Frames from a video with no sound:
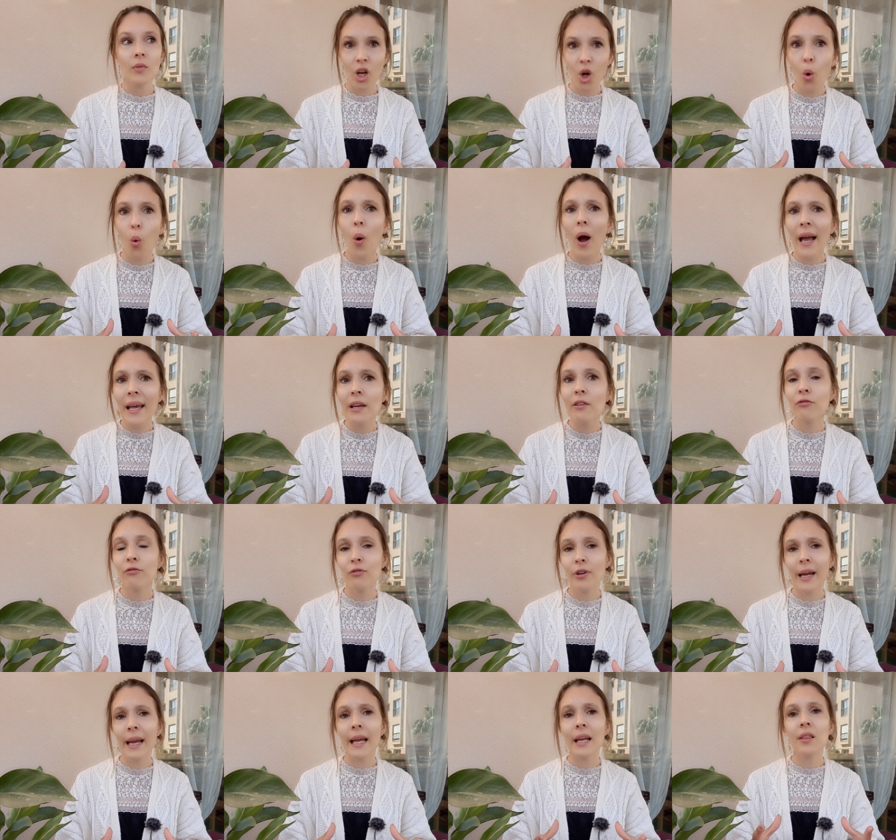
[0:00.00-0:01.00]
quite
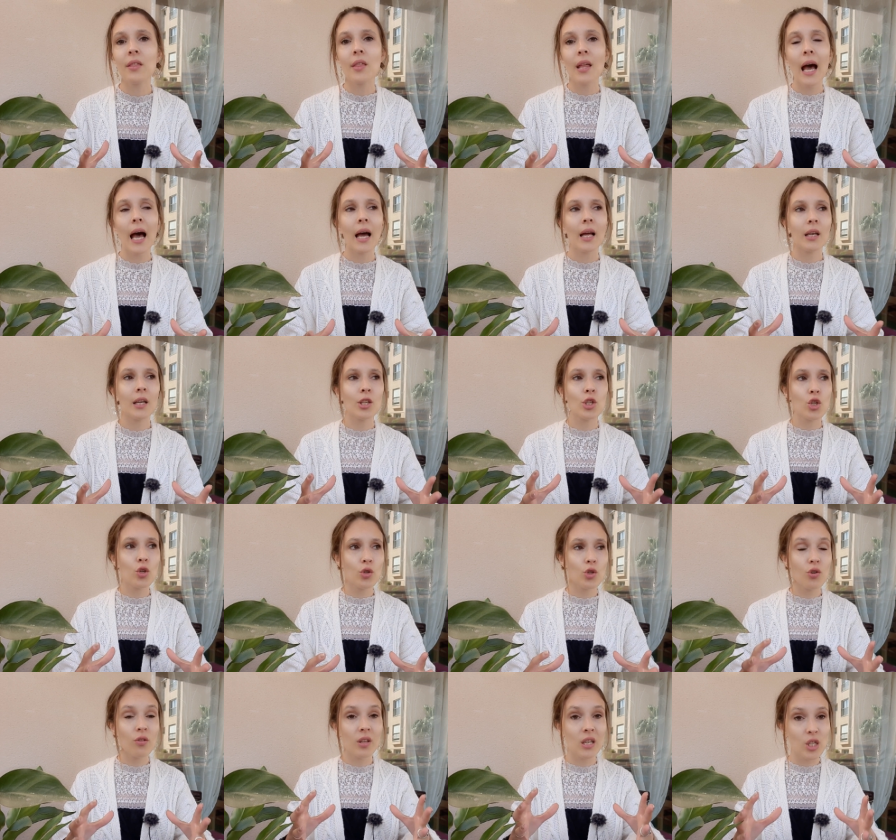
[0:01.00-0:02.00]
afraid that due
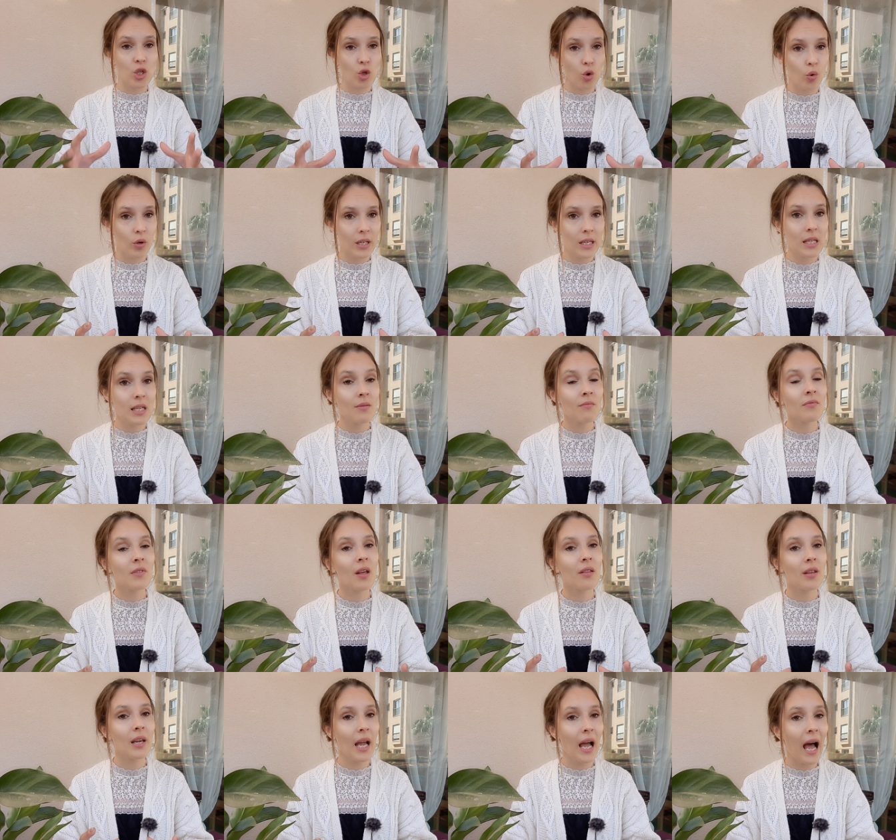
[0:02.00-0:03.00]
to the tourism that
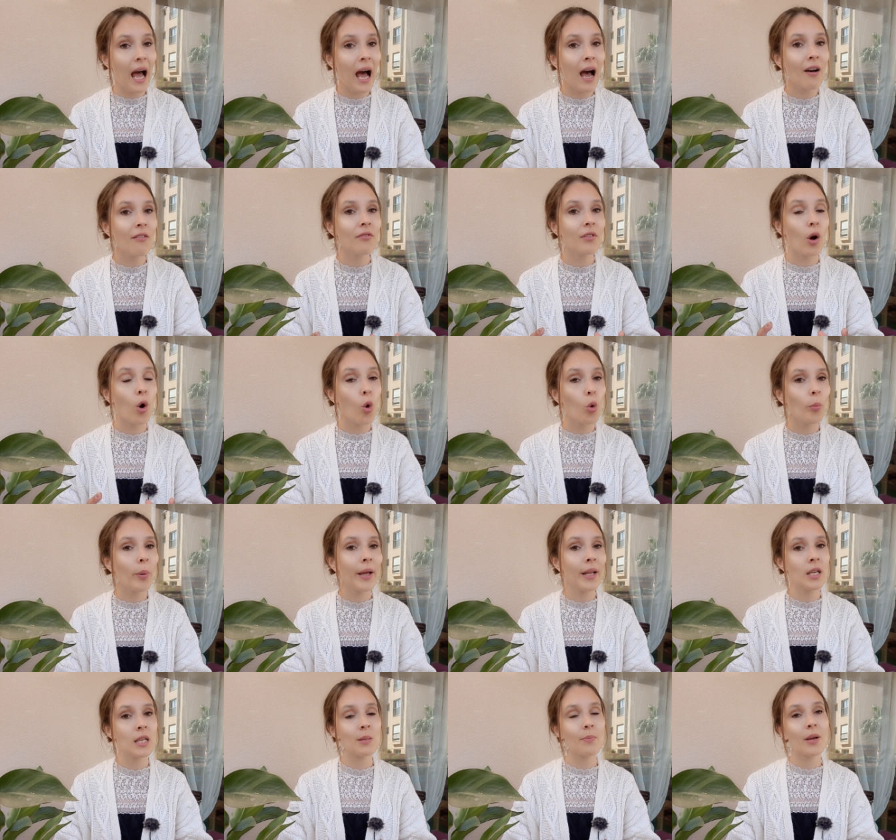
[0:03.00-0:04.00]
they have
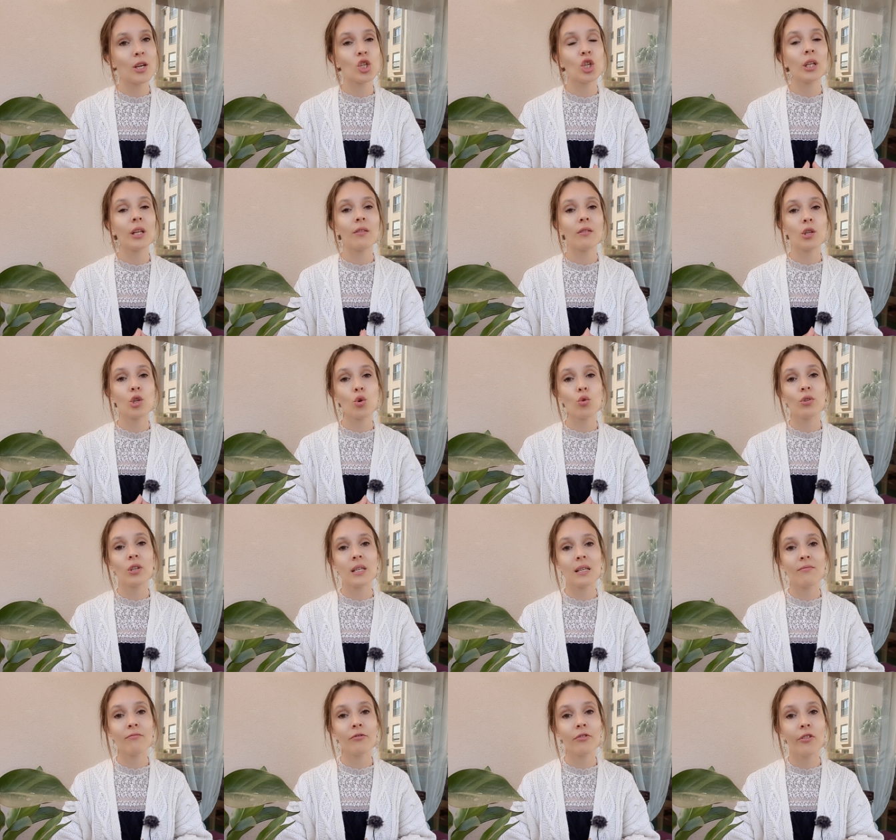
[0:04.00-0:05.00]
open, especially the
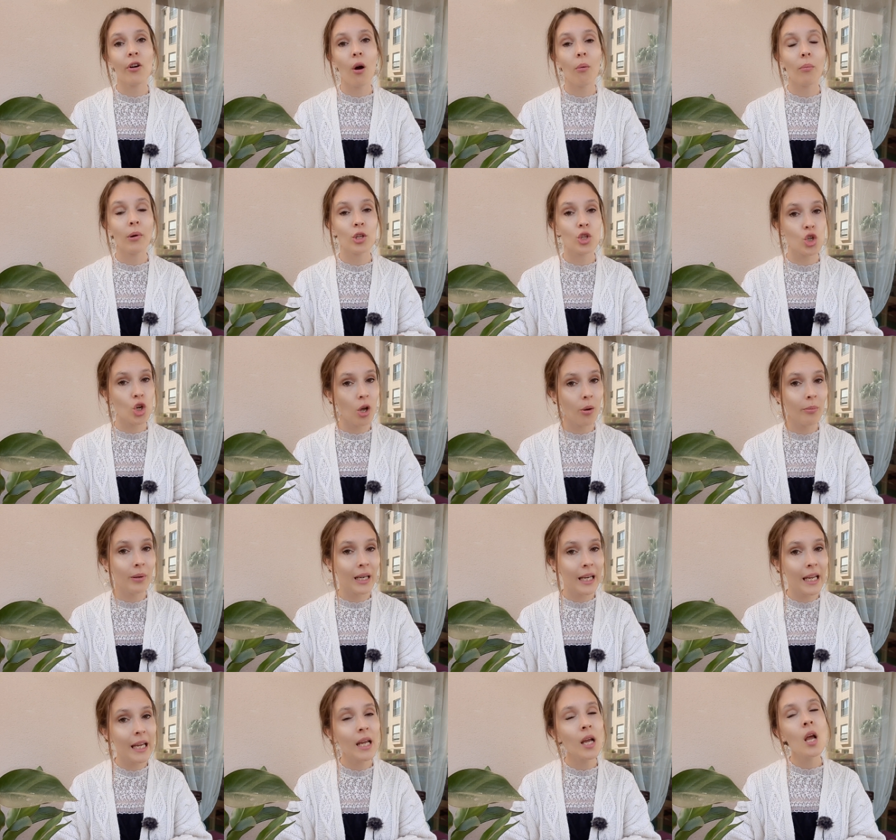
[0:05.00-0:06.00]
tourism from
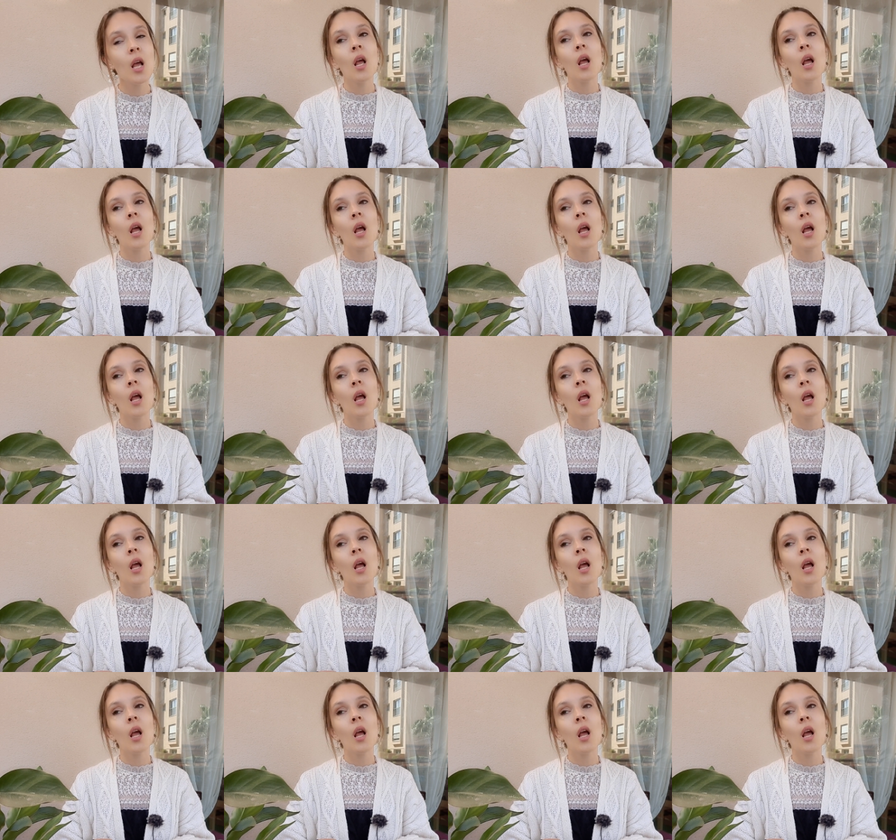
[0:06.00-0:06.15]
Germany,